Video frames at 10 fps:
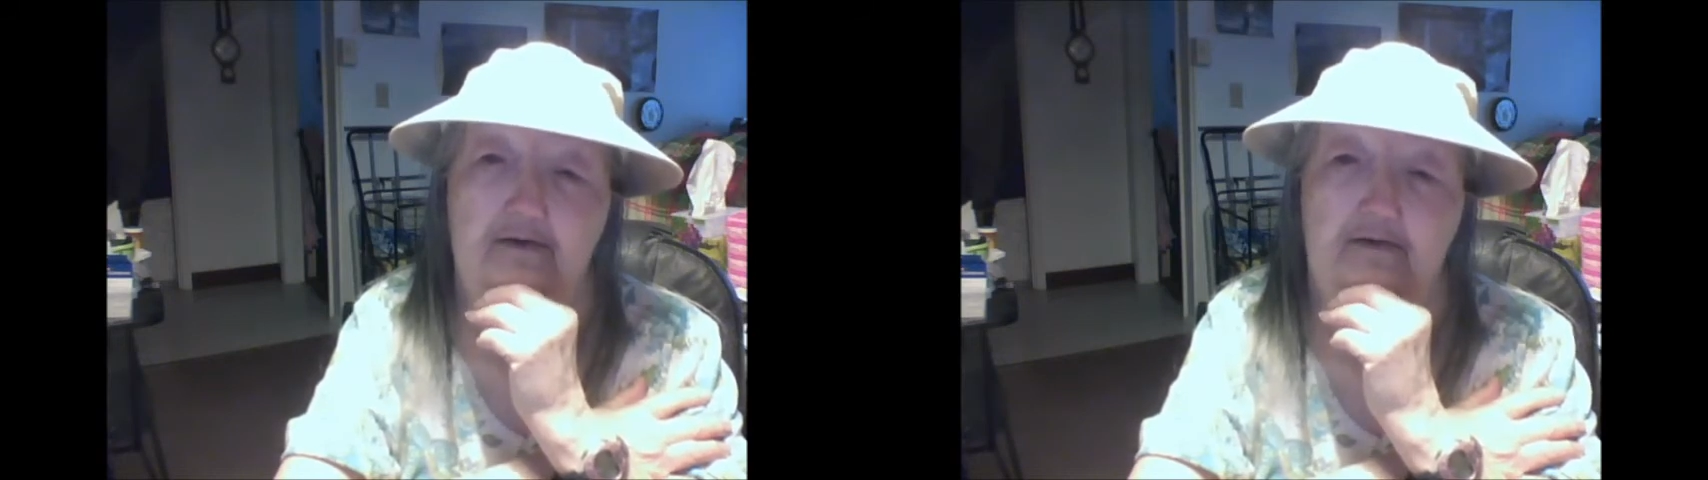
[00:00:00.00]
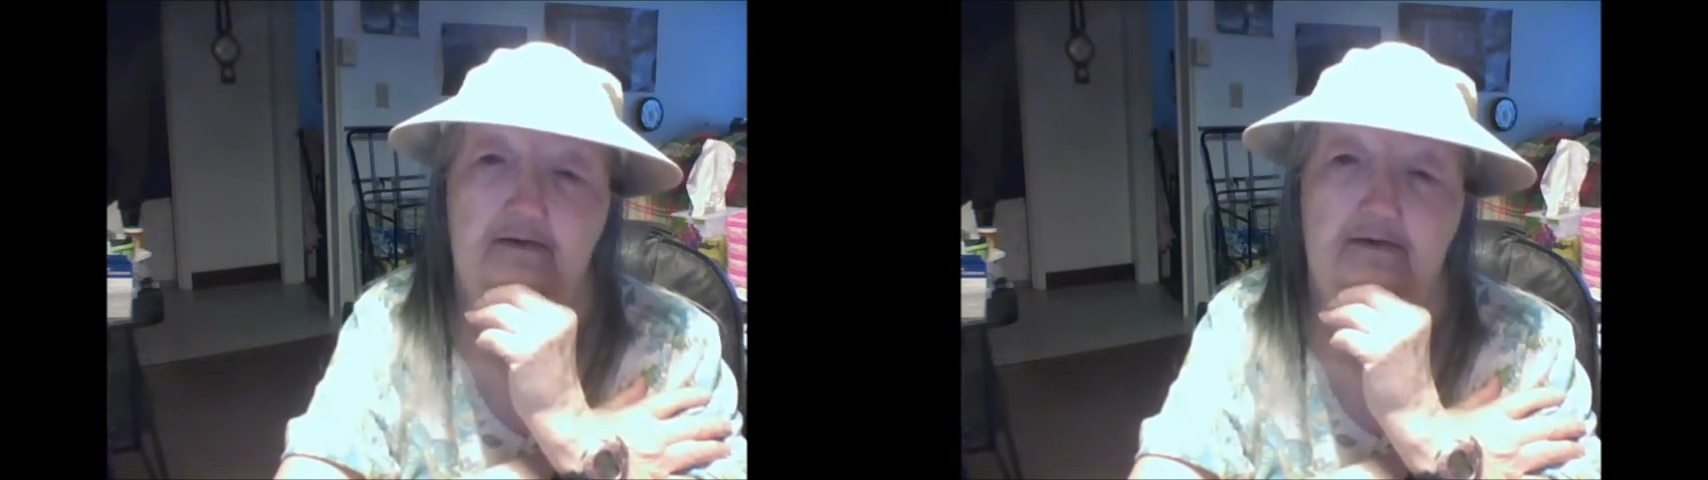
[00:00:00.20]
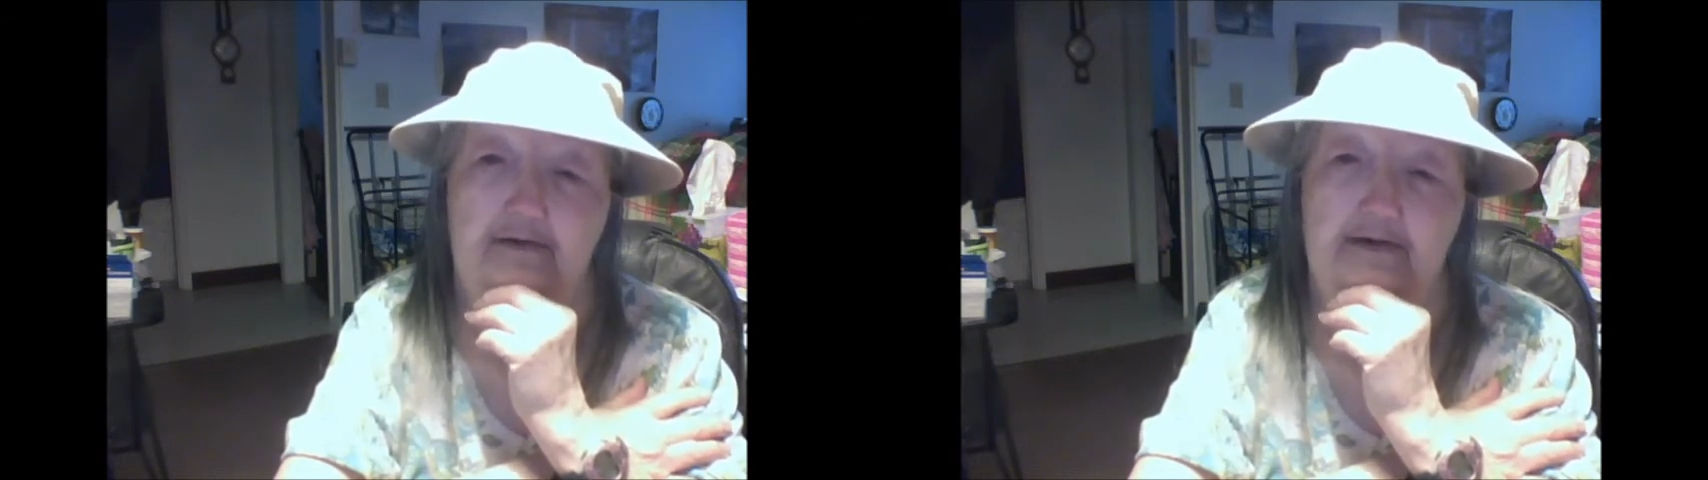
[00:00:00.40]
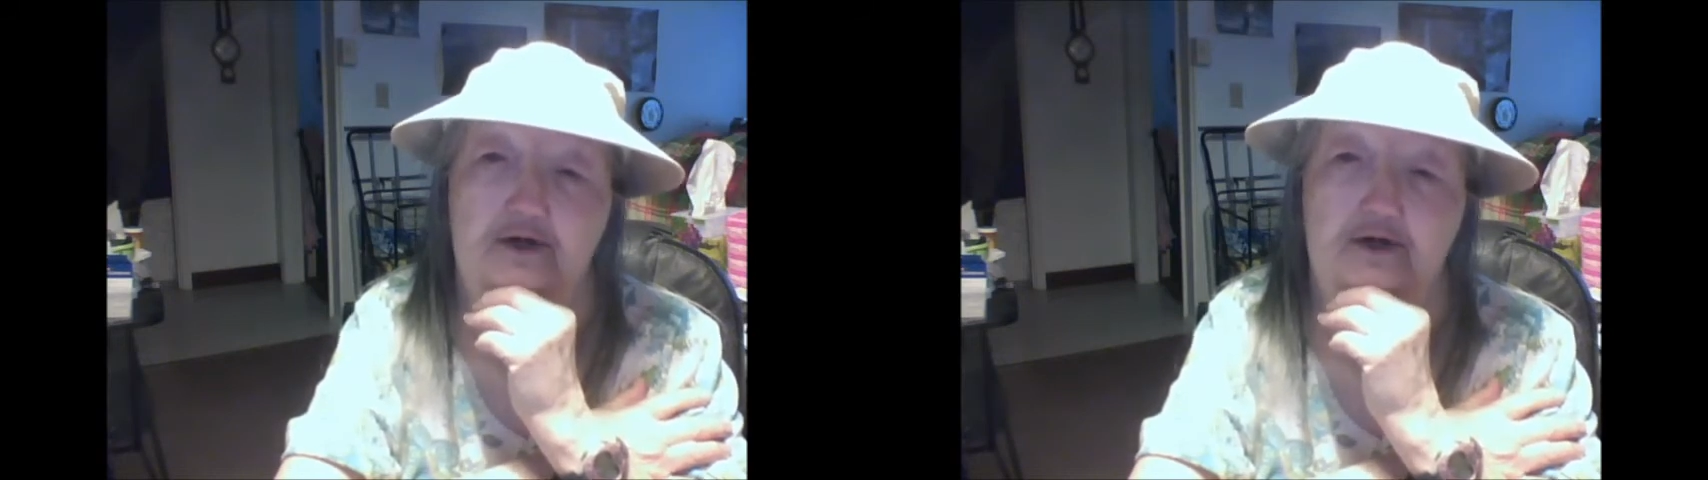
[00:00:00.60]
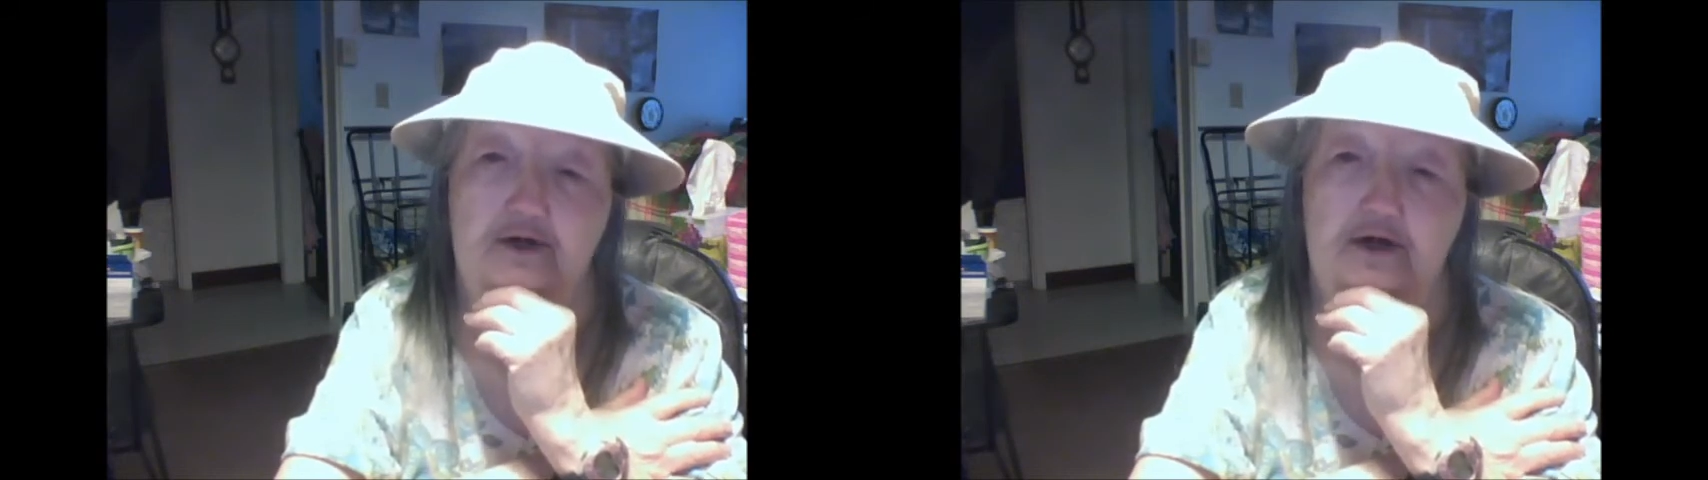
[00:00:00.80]

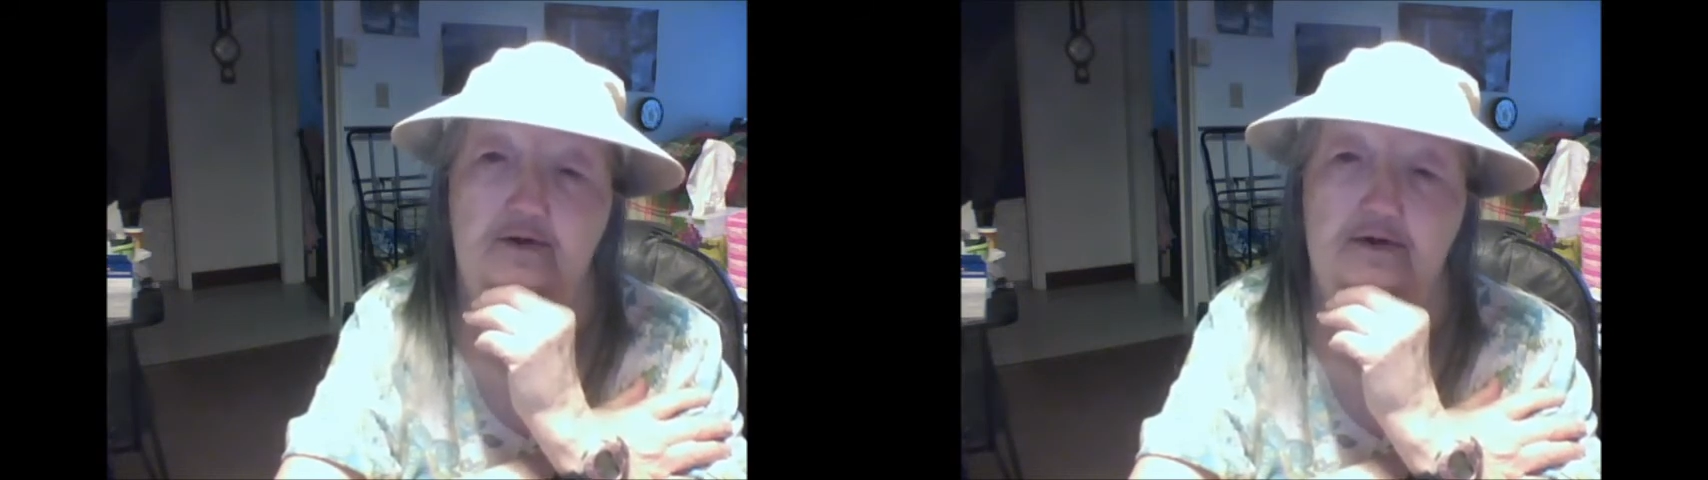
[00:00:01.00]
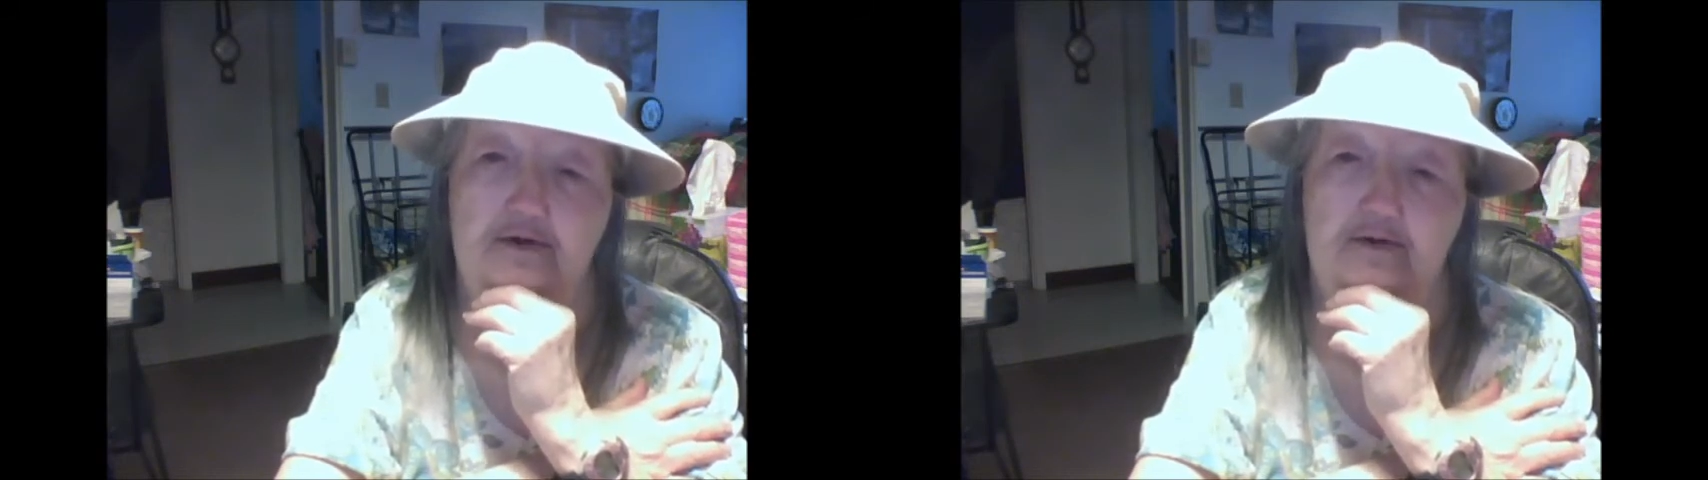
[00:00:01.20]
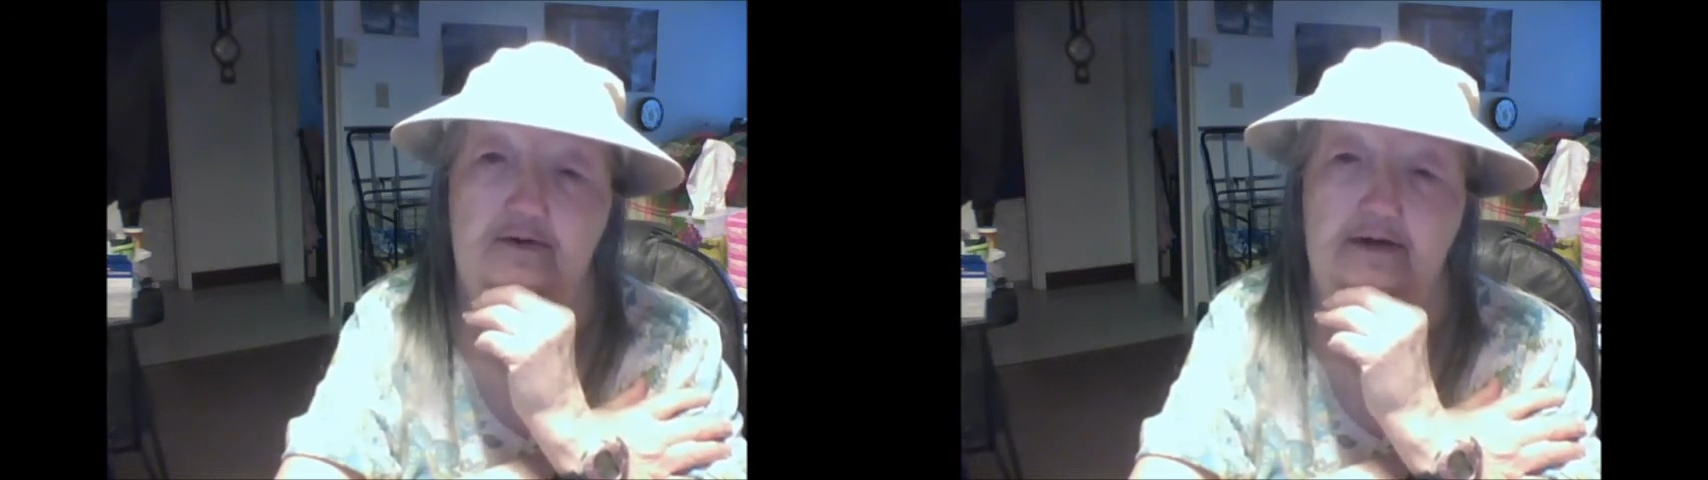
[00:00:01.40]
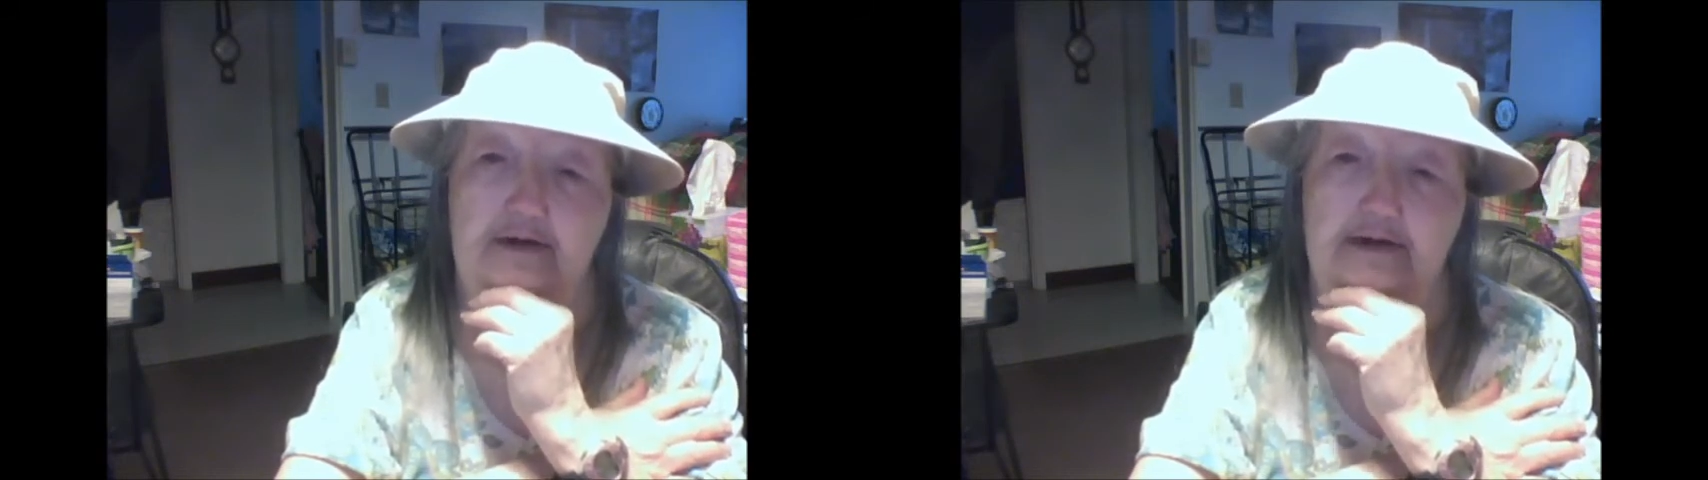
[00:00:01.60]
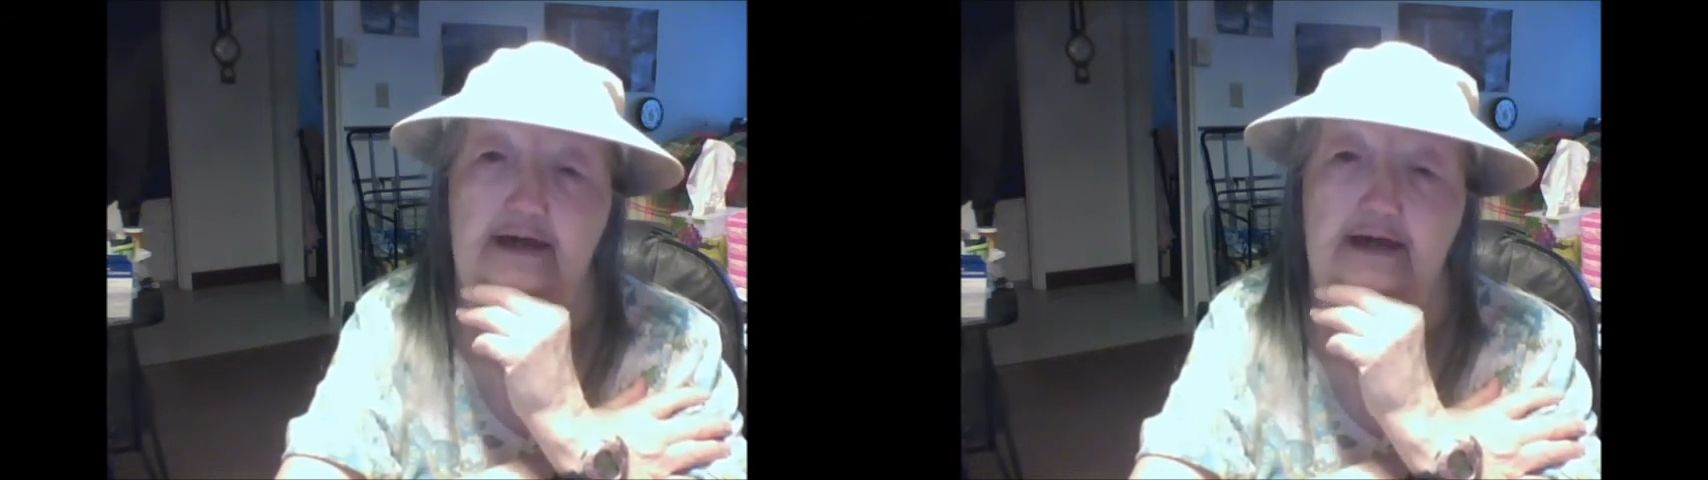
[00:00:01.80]
shelter in Canandaigua,